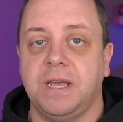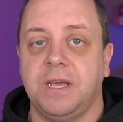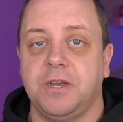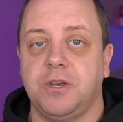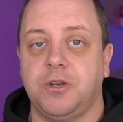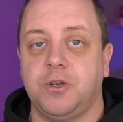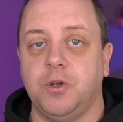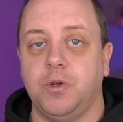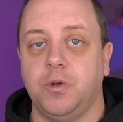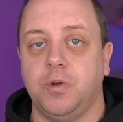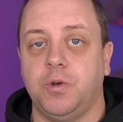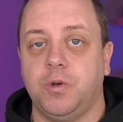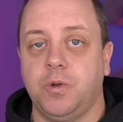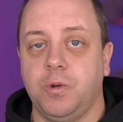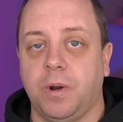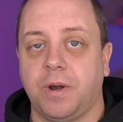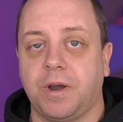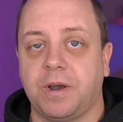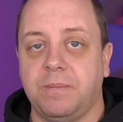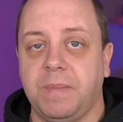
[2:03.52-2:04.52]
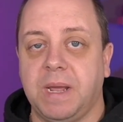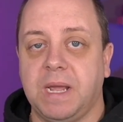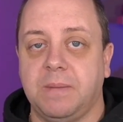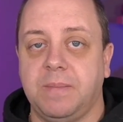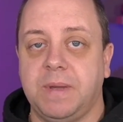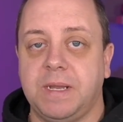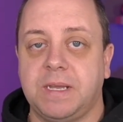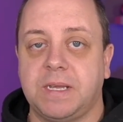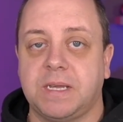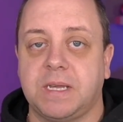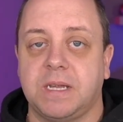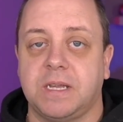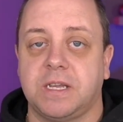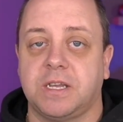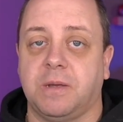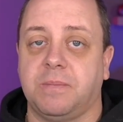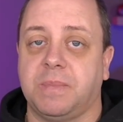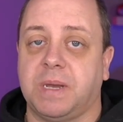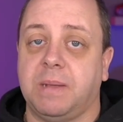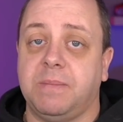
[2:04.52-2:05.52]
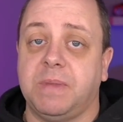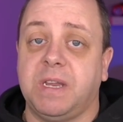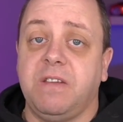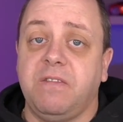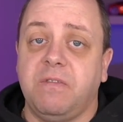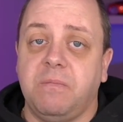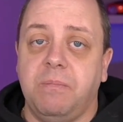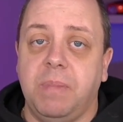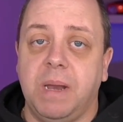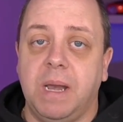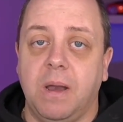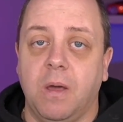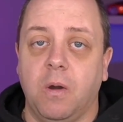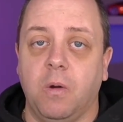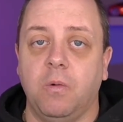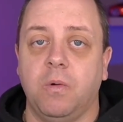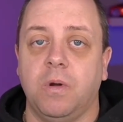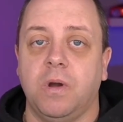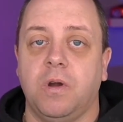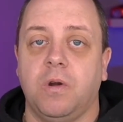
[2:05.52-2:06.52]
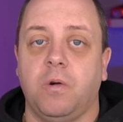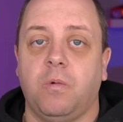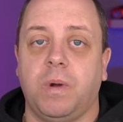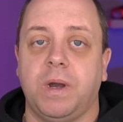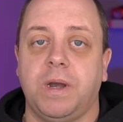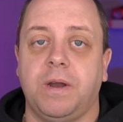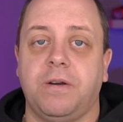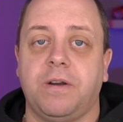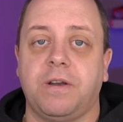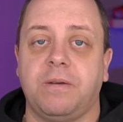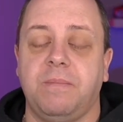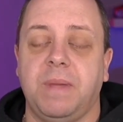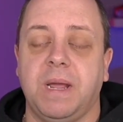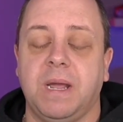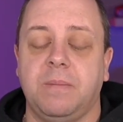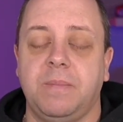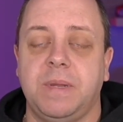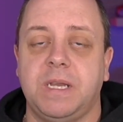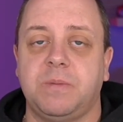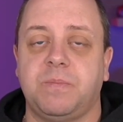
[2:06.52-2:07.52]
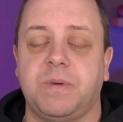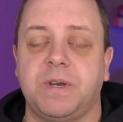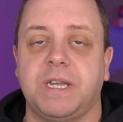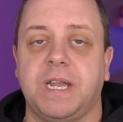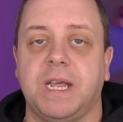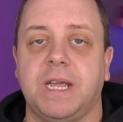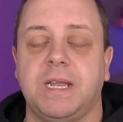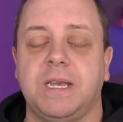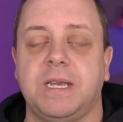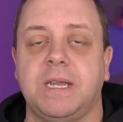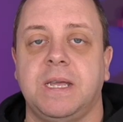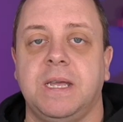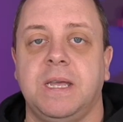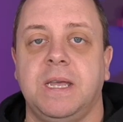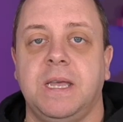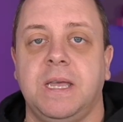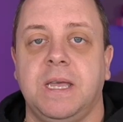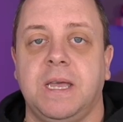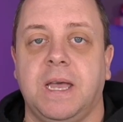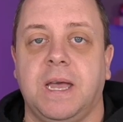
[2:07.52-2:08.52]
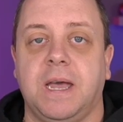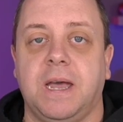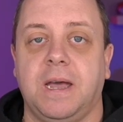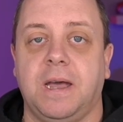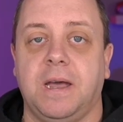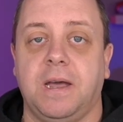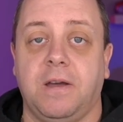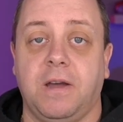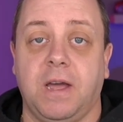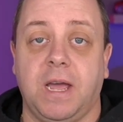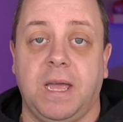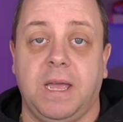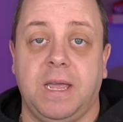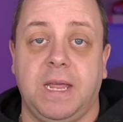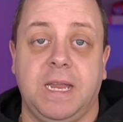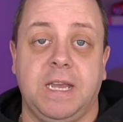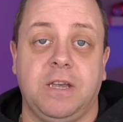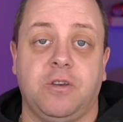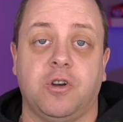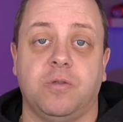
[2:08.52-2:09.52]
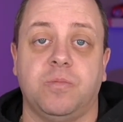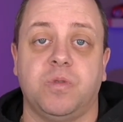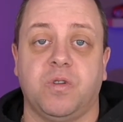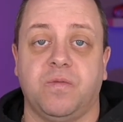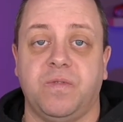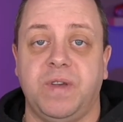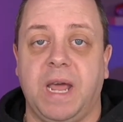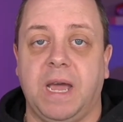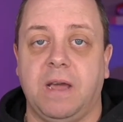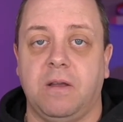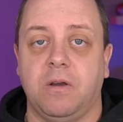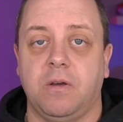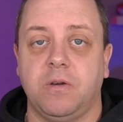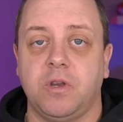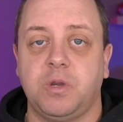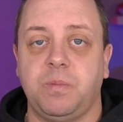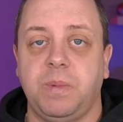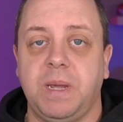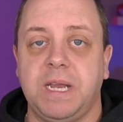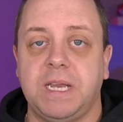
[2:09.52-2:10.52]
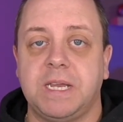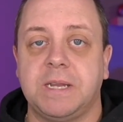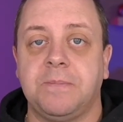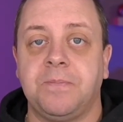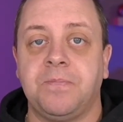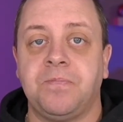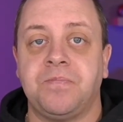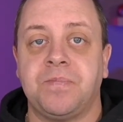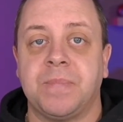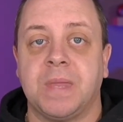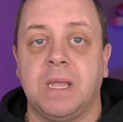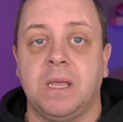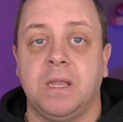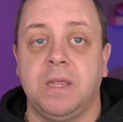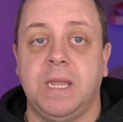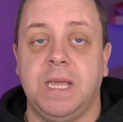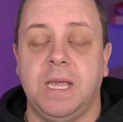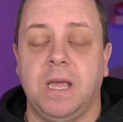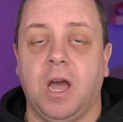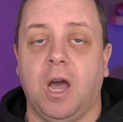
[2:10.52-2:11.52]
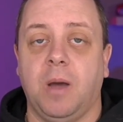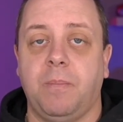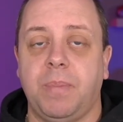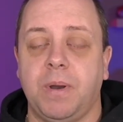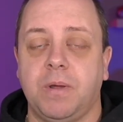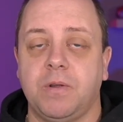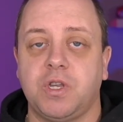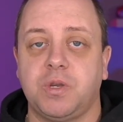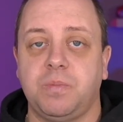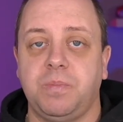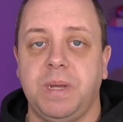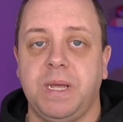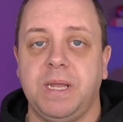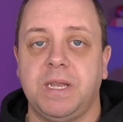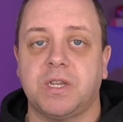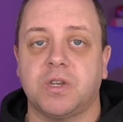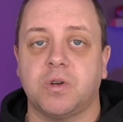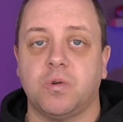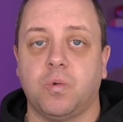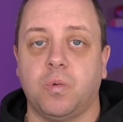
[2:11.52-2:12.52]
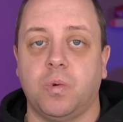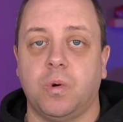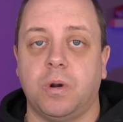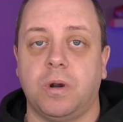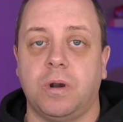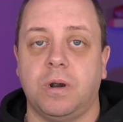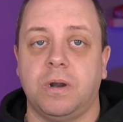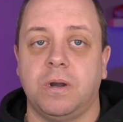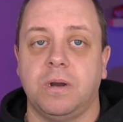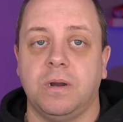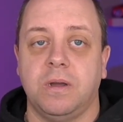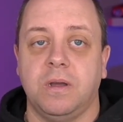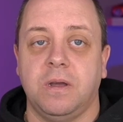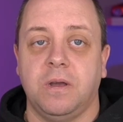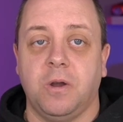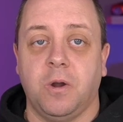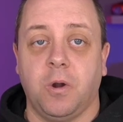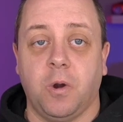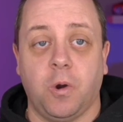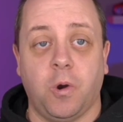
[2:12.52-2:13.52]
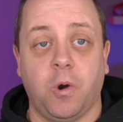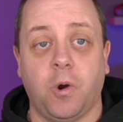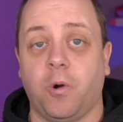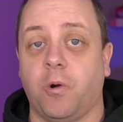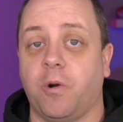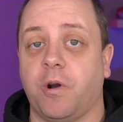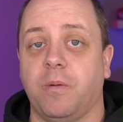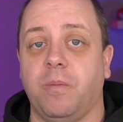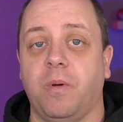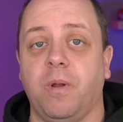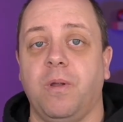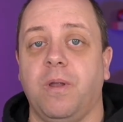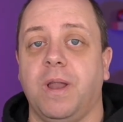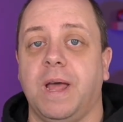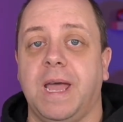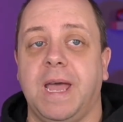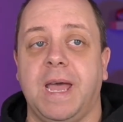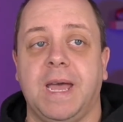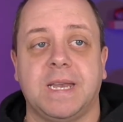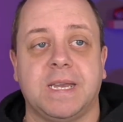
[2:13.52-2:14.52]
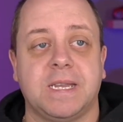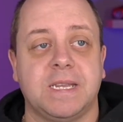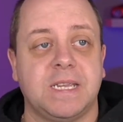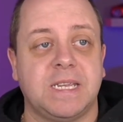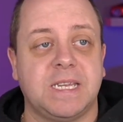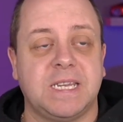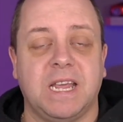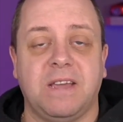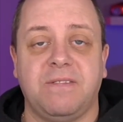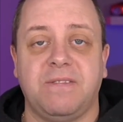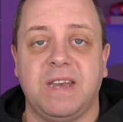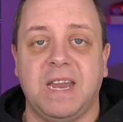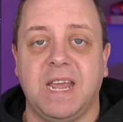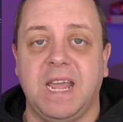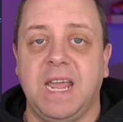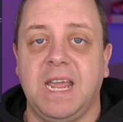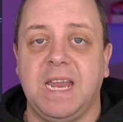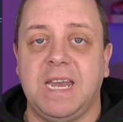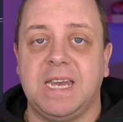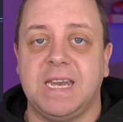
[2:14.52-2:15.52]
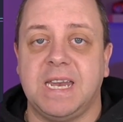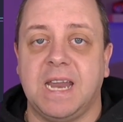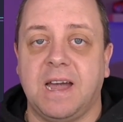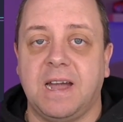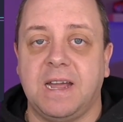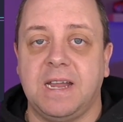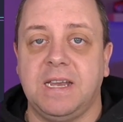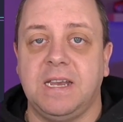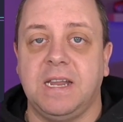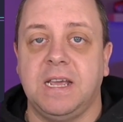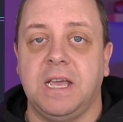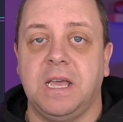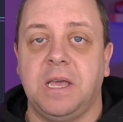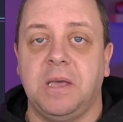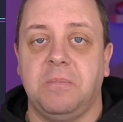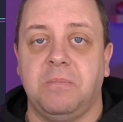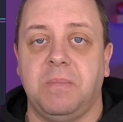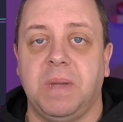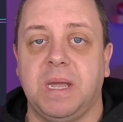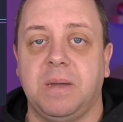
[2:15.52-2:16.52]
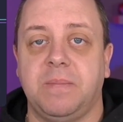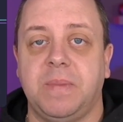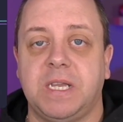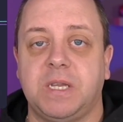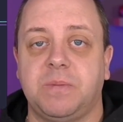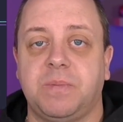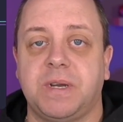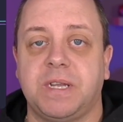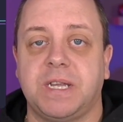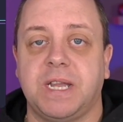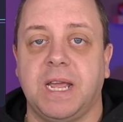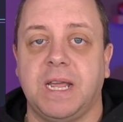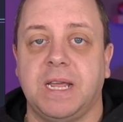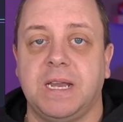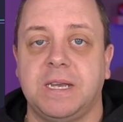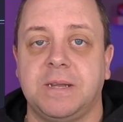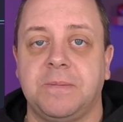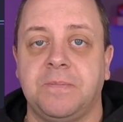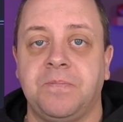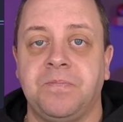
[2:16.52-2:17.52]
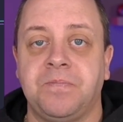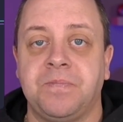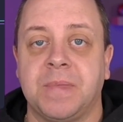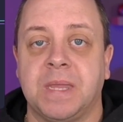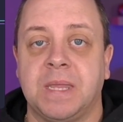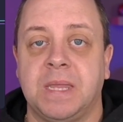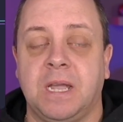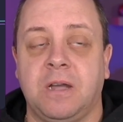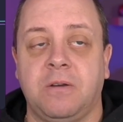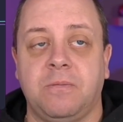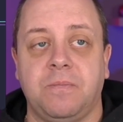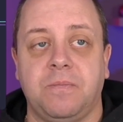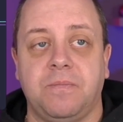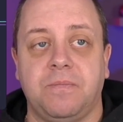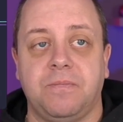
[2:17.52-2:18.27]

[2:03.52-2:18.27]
to 200 megabits, sometimes even below 100 megabits per second uh, in terms of download speeds. The upload speeds were horrible at 7, 8, 9 megabits per second. Now,